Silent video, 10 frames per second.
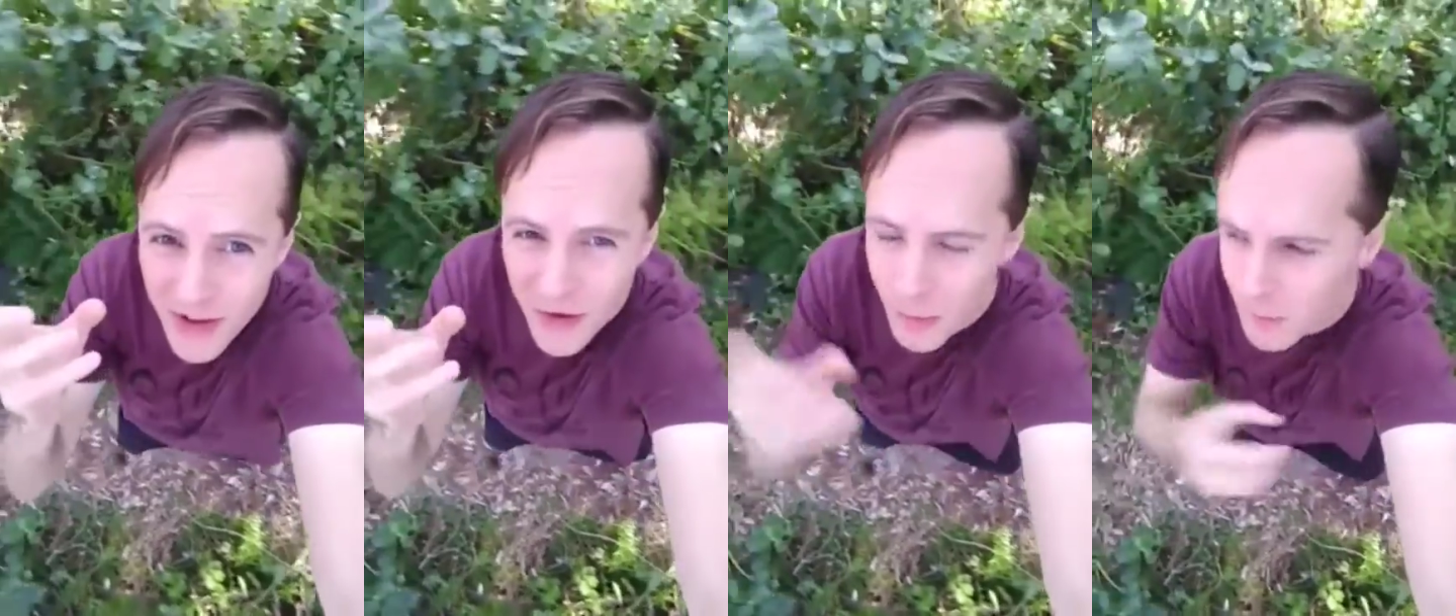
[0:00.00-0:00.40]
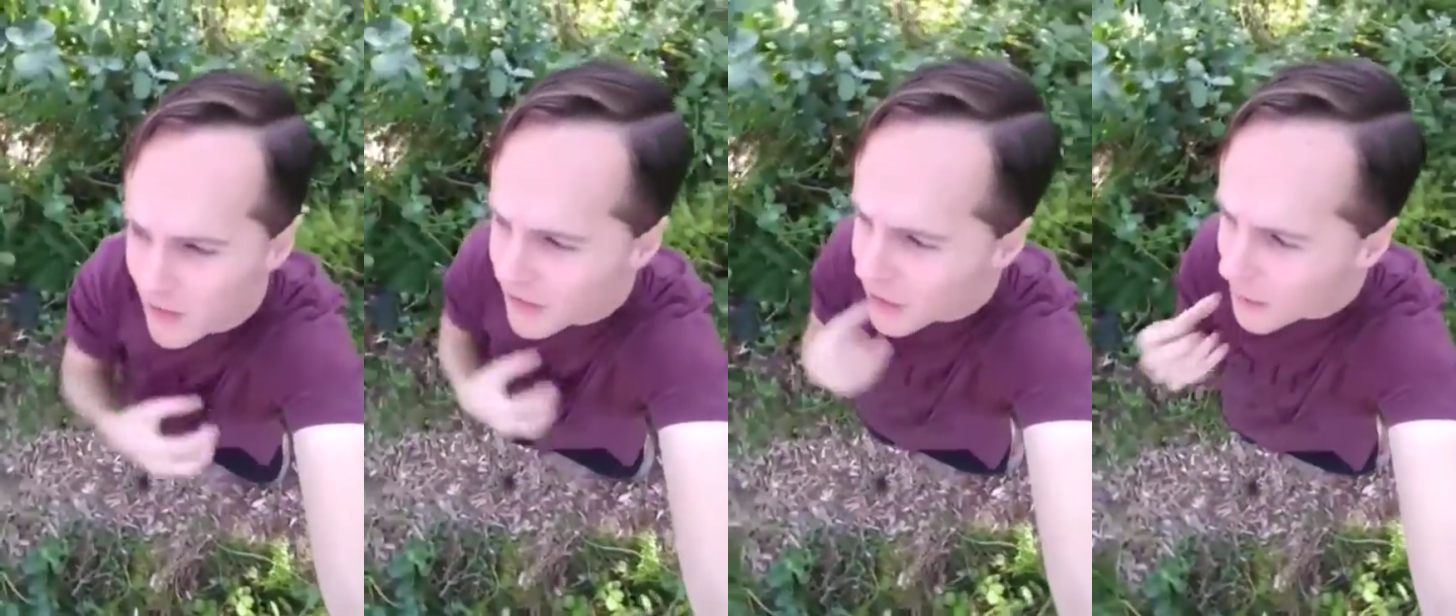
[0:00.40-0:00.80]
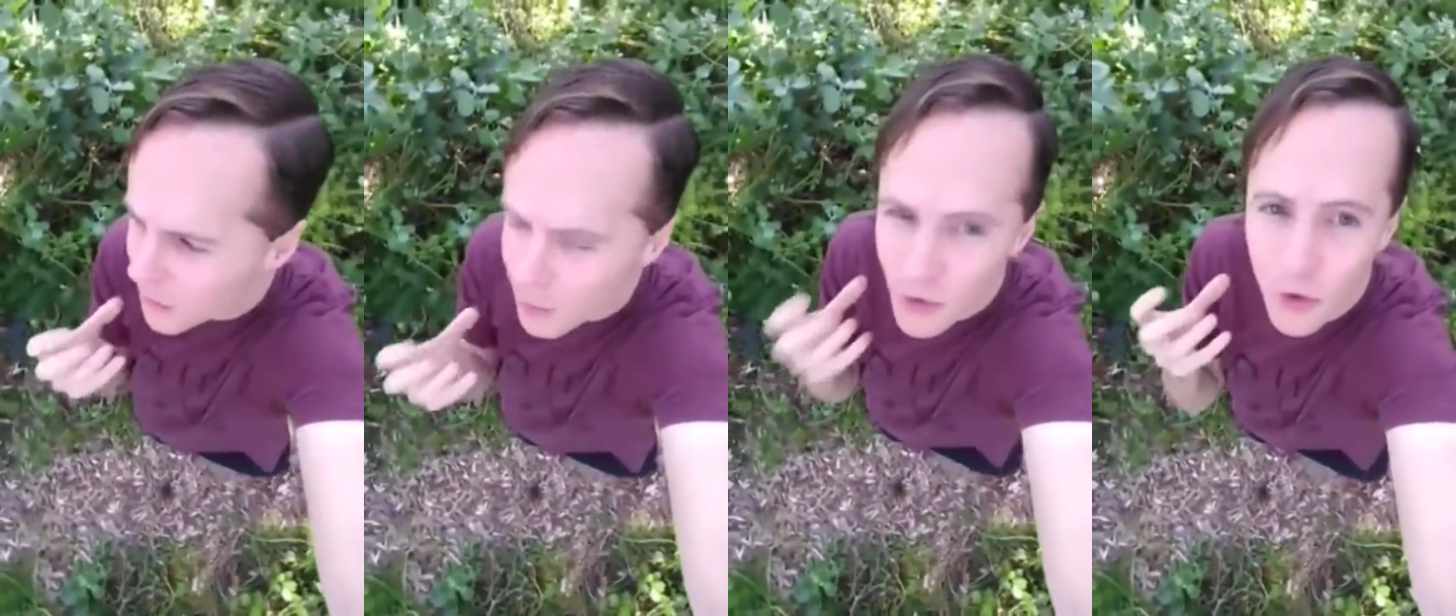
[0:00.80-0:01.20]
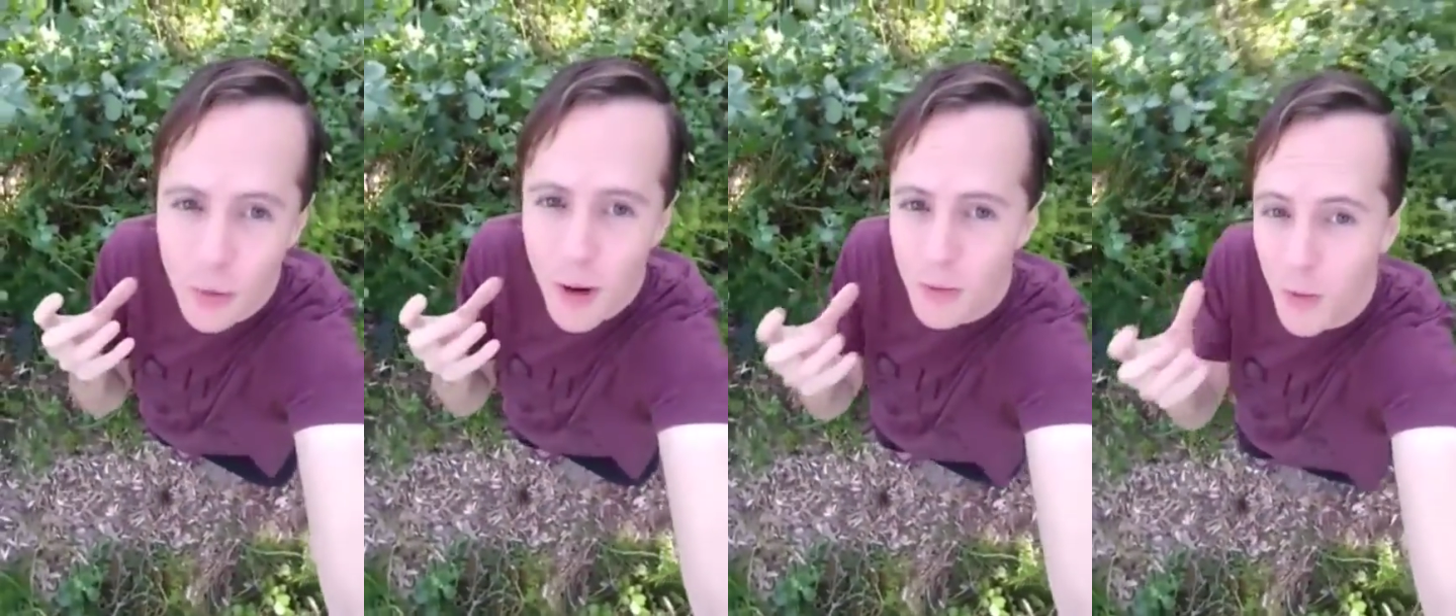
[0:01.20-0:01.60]
this topic, but there's so much more to
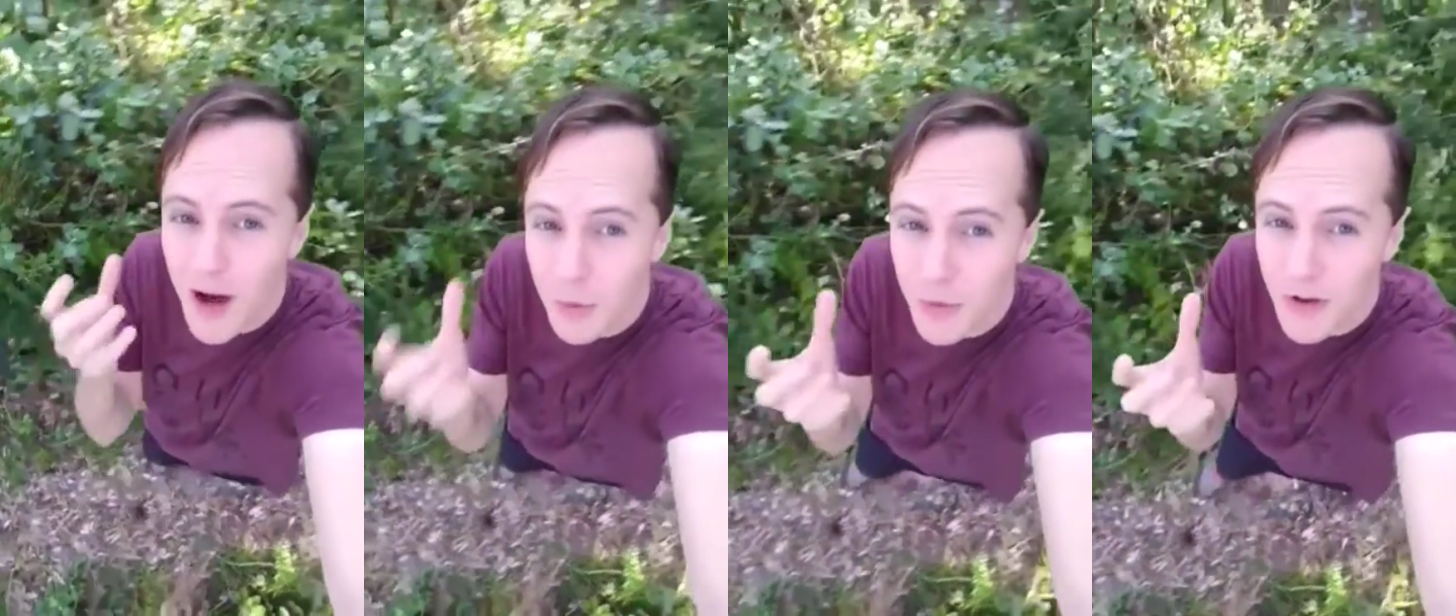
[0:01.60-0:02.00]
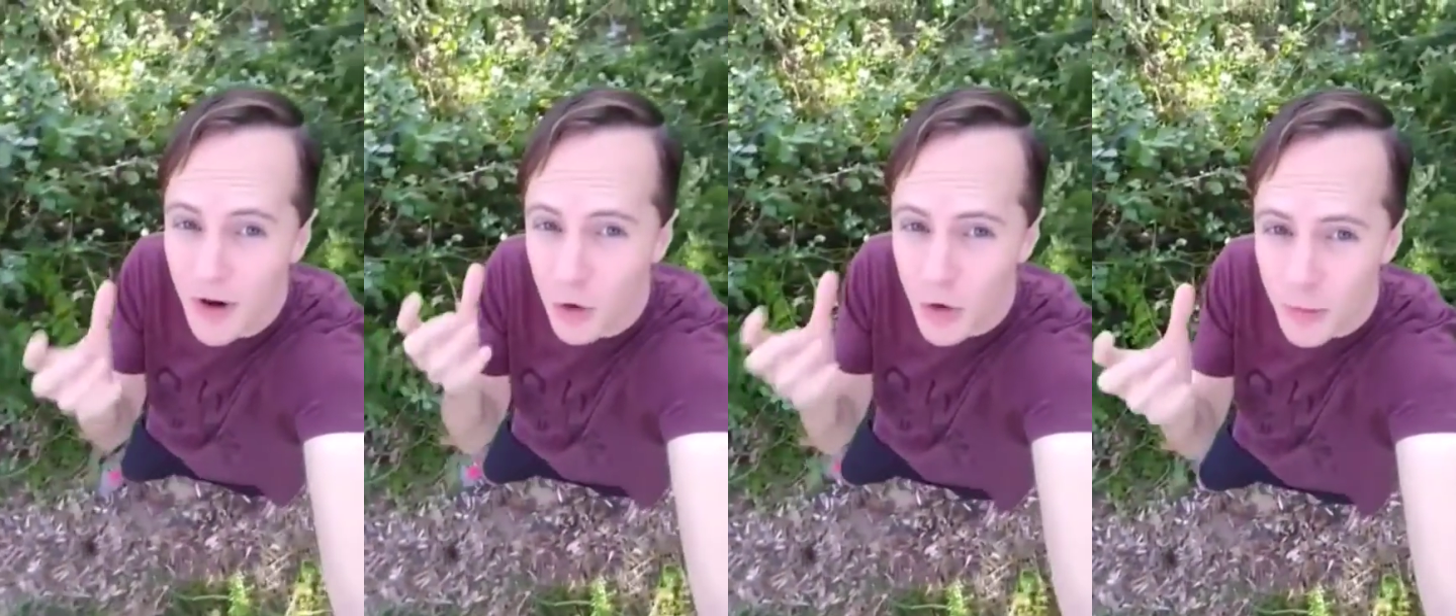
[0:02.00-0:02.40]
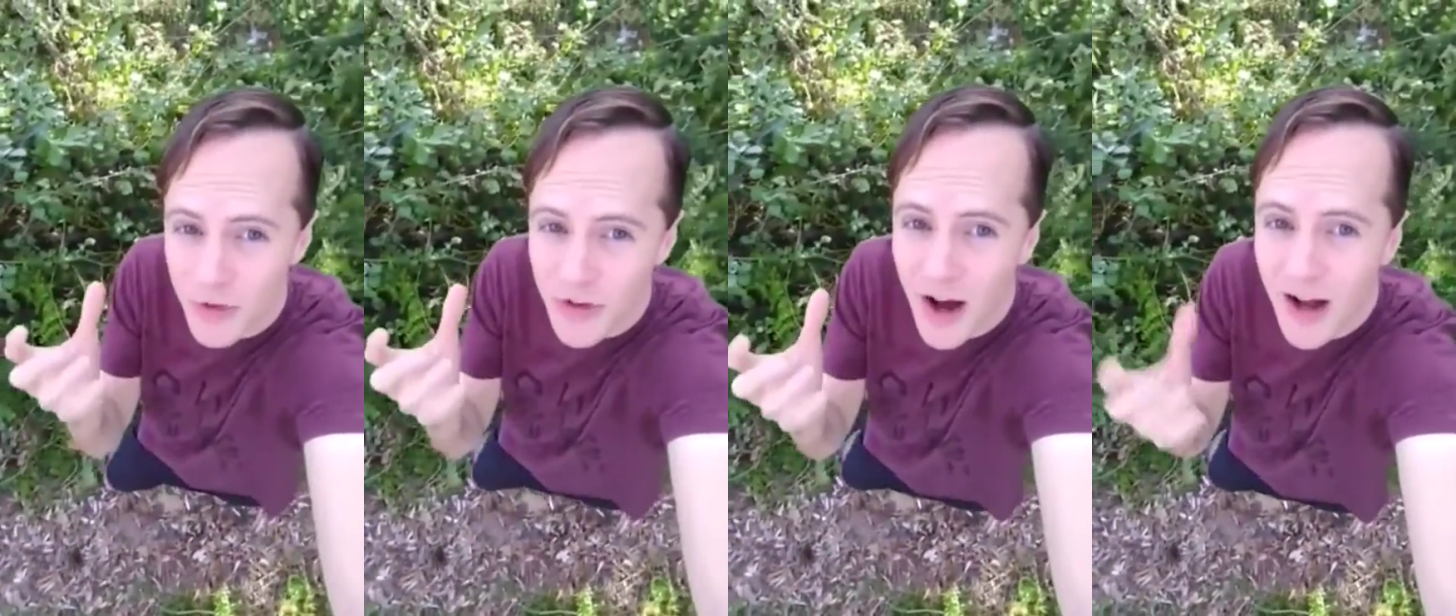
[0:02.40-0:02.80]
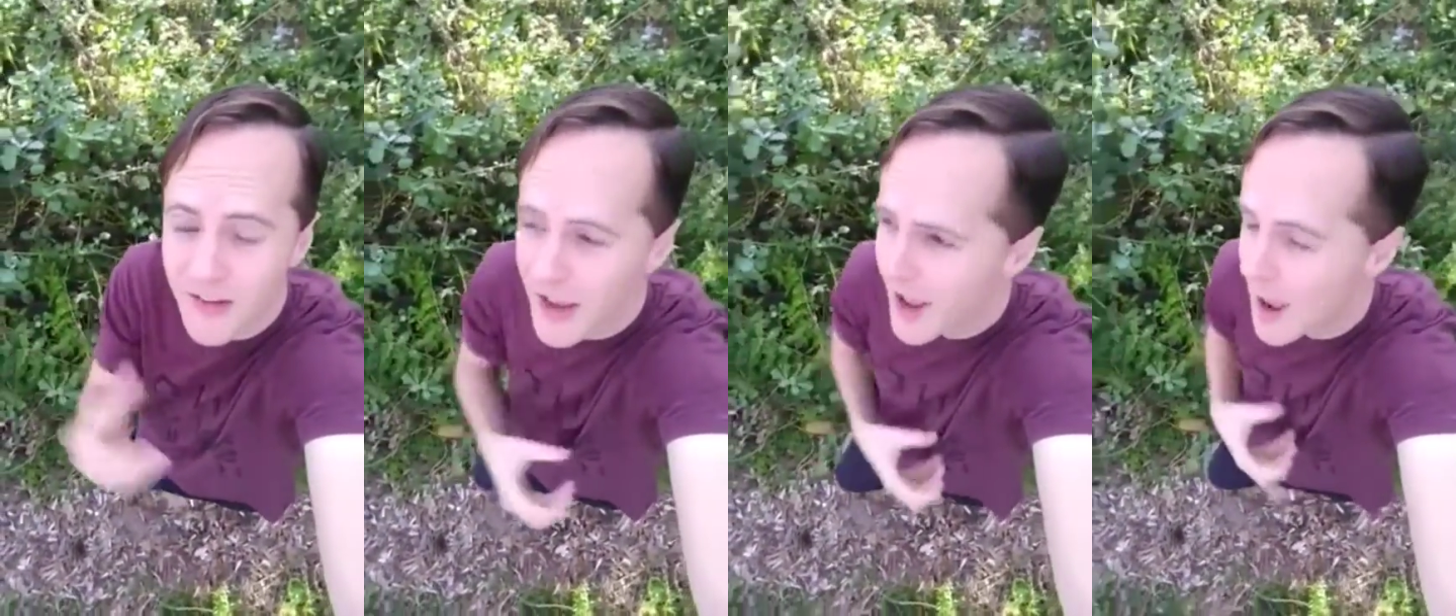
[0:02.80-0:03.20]
talk about with 100% autonomous cars,